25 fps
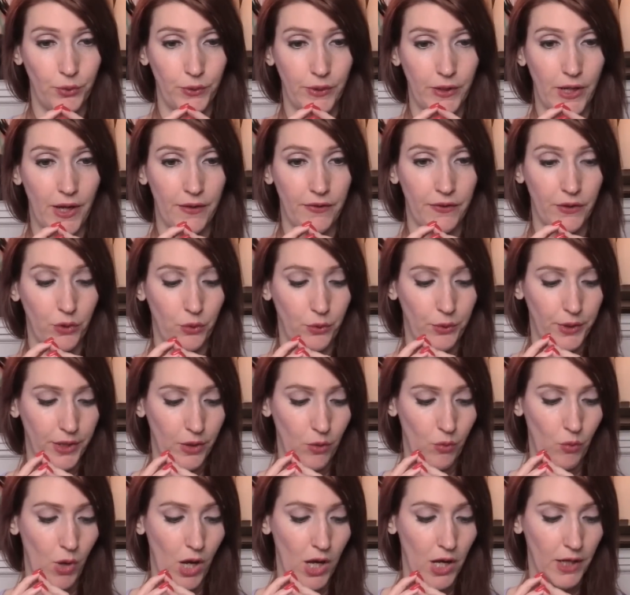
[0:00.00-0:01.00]
You got the Queen
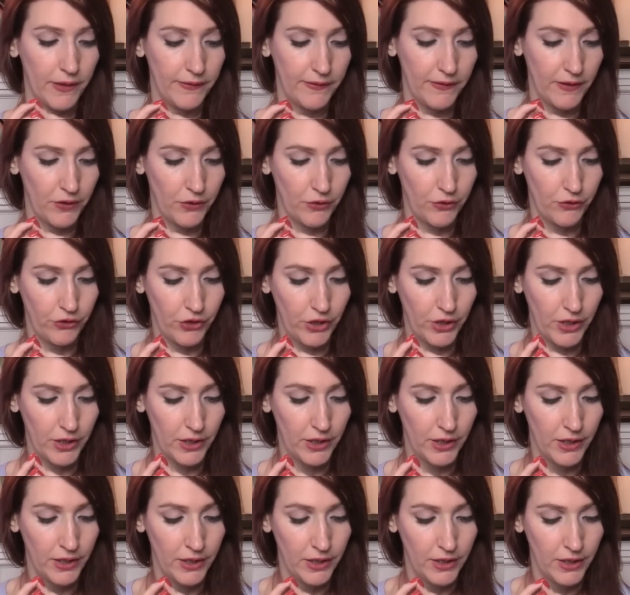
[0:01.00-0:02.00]
of Wands energy